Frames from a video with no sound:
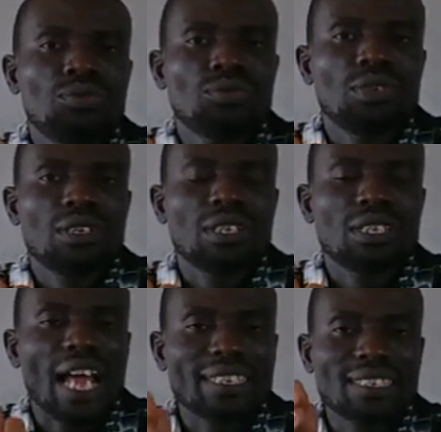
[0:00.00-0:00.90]

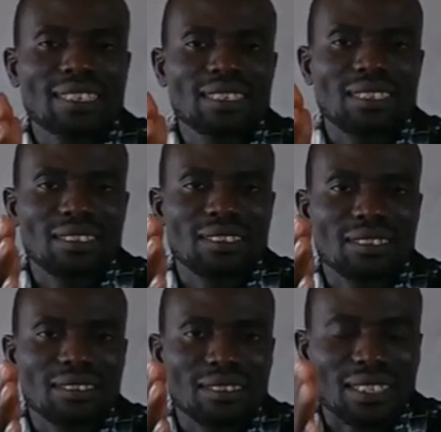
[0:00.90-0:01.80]
that
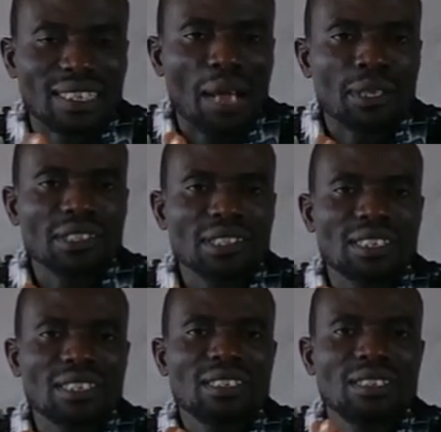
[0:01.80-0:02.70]
determines
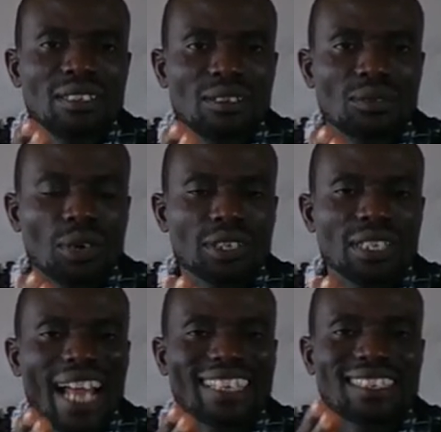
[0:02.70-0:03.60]

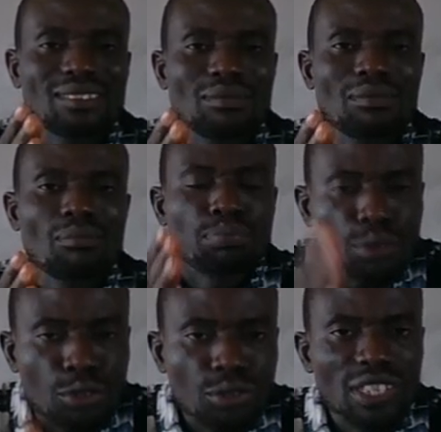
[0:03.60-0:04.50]
that
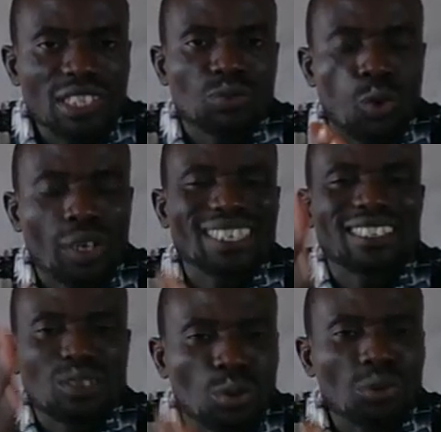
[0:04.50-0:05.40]
produces what is
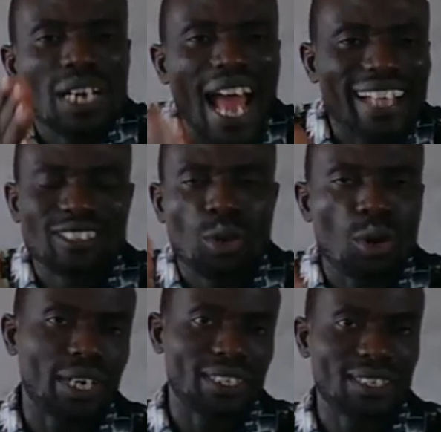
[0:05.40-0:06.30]
known as
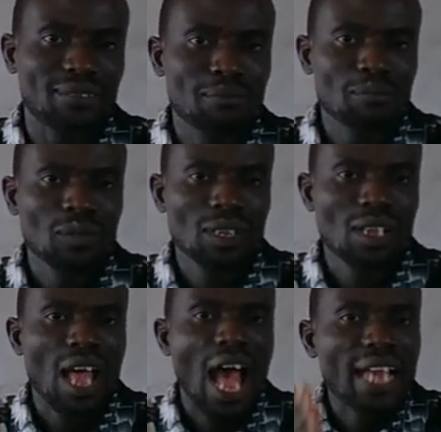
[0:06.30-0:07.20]
current.
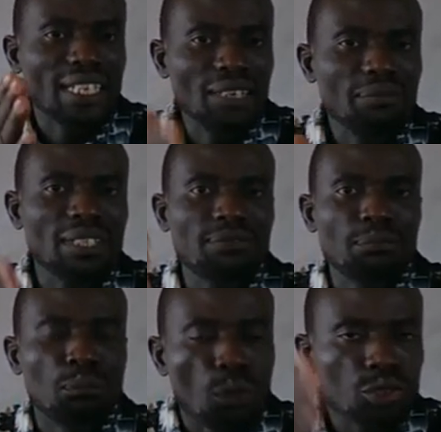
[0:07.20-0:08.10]
And if the
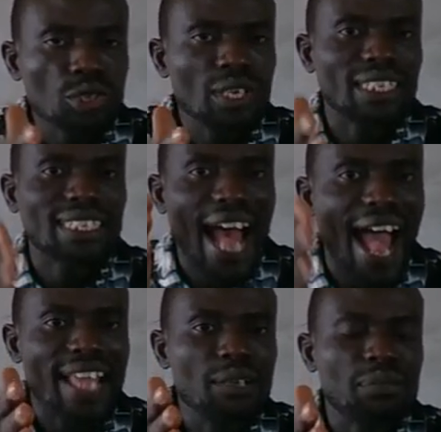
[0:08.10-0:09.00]
motion is high,
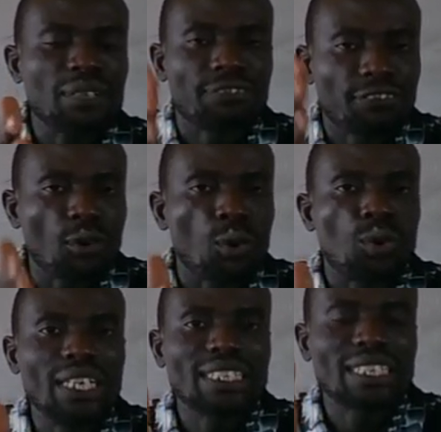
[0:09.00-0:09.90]
if the flow
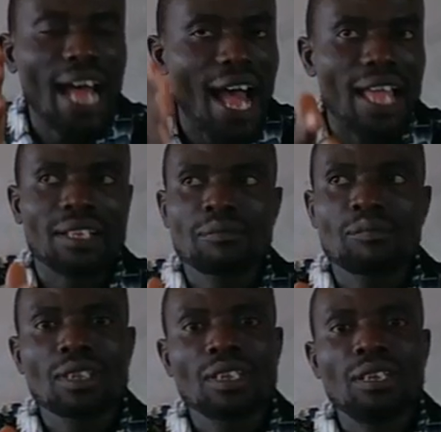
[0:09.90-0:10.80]
is high,
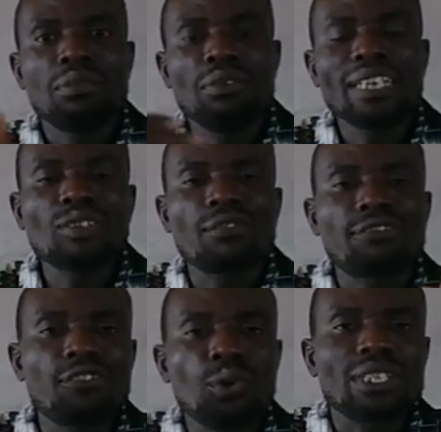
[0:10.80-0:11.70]
if the rate of
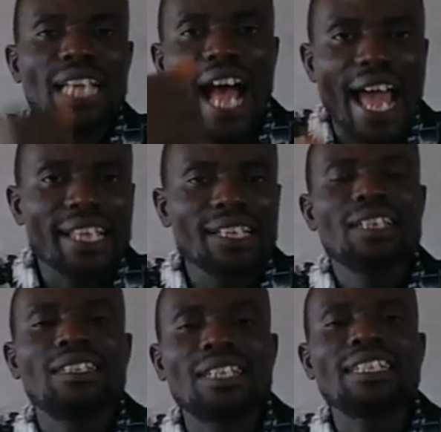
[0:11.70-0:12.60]
flow is high,
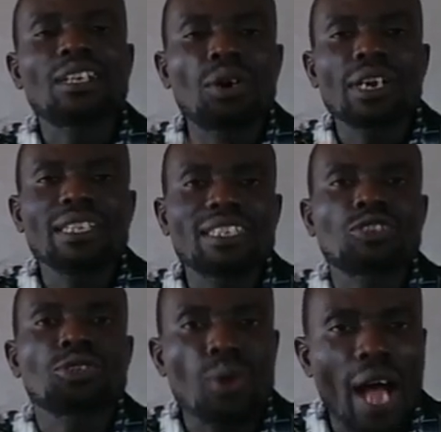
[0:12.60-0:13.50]
then the current is
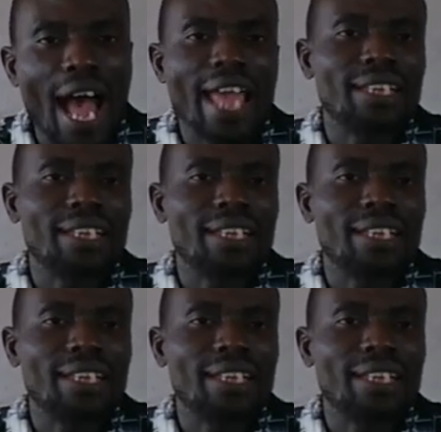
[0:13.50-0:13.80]
also high.